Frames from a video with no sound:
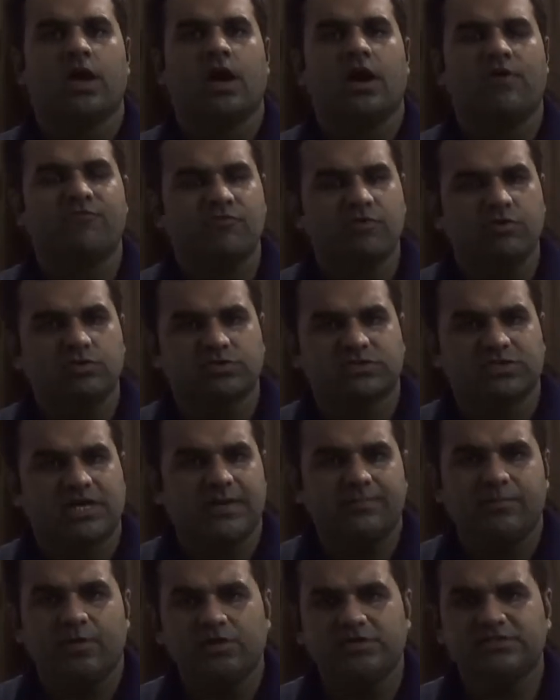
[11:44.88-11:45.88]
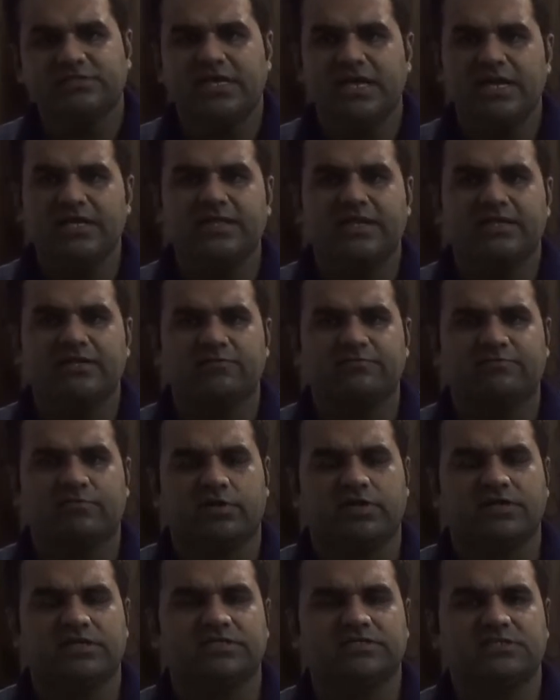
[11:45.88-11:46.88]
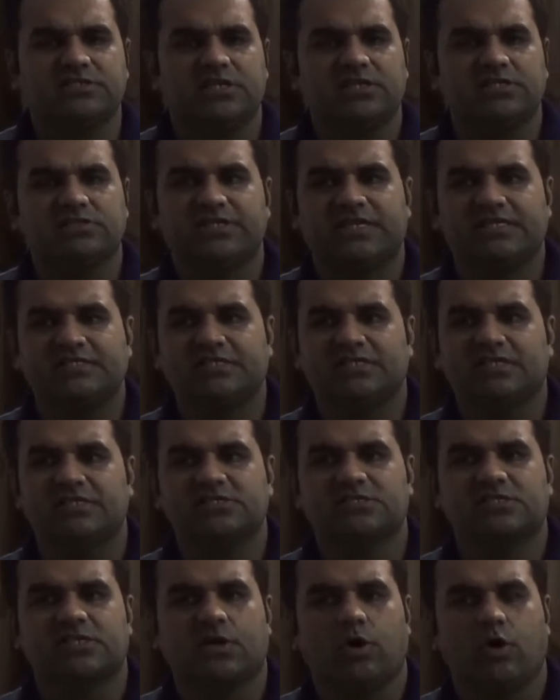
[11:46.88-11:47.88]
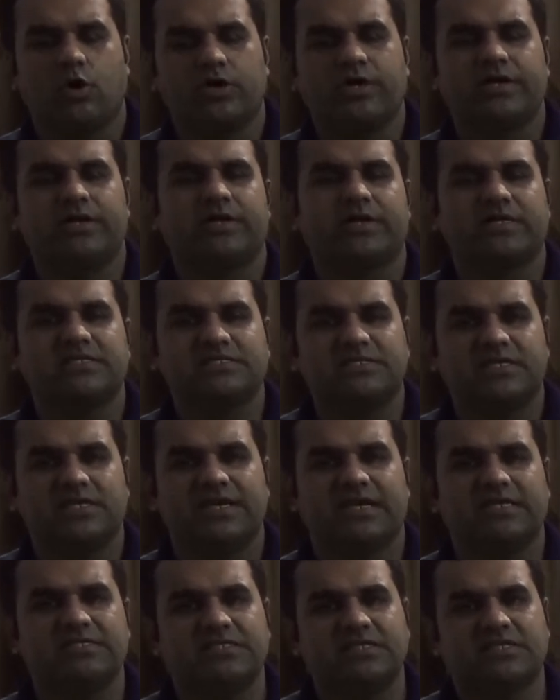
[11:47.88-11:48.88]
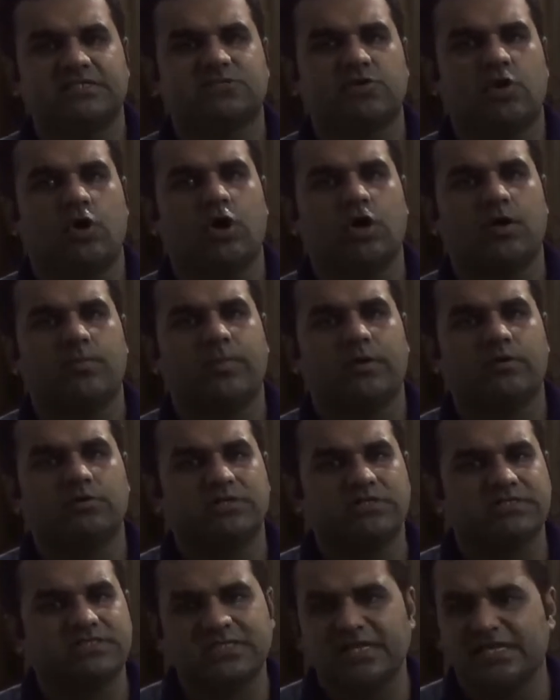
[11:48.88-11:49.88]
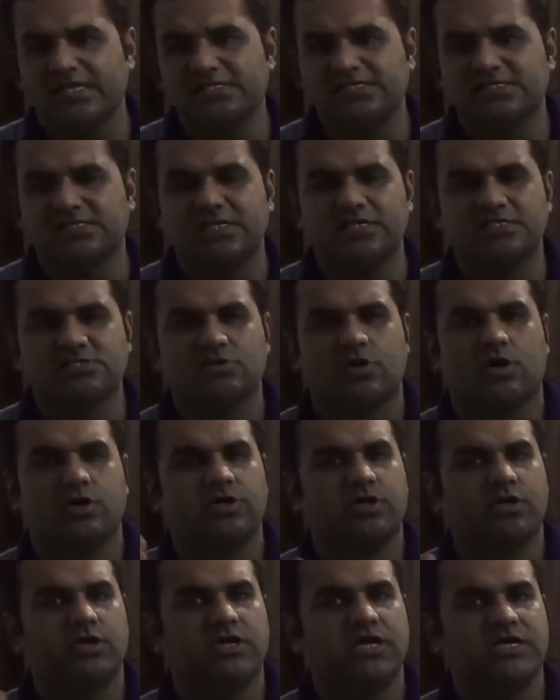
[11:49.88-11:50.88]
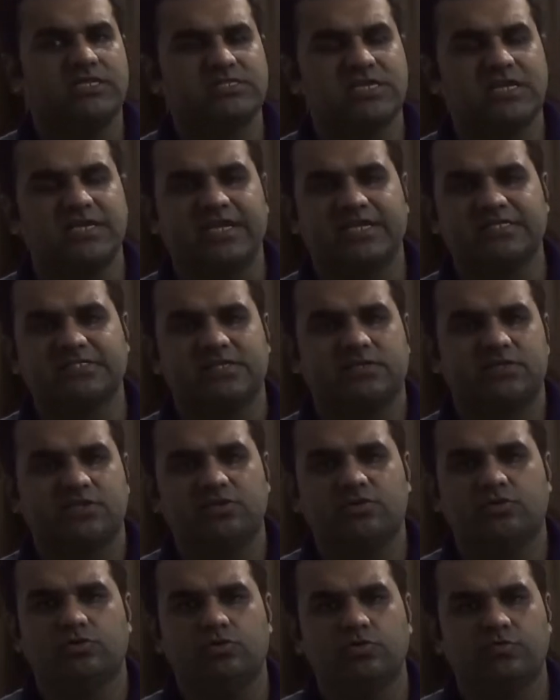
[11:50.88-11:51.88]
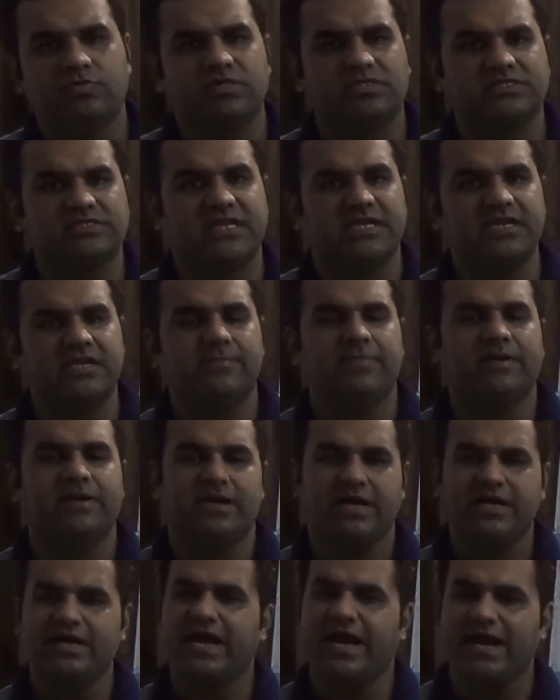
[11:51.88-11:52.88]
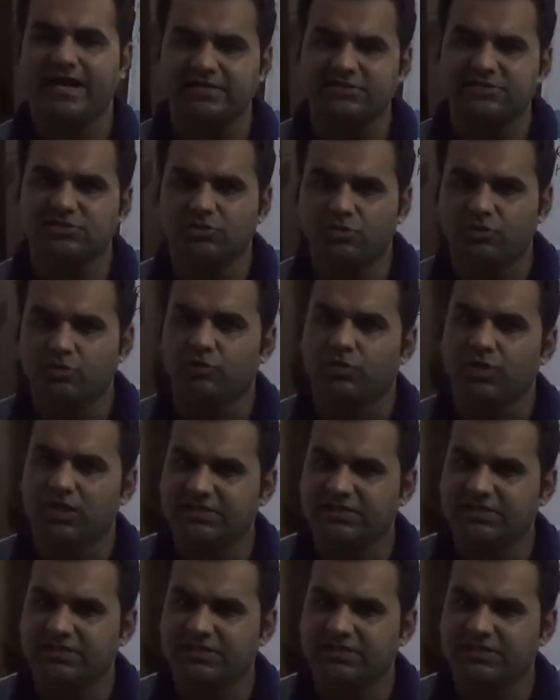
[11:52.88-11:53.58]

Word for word: Of course, I'm not saying that the foreign exchange hedging is or interest rate hedging is all about the skills. It has nothing to do with the sentiment. It has to do.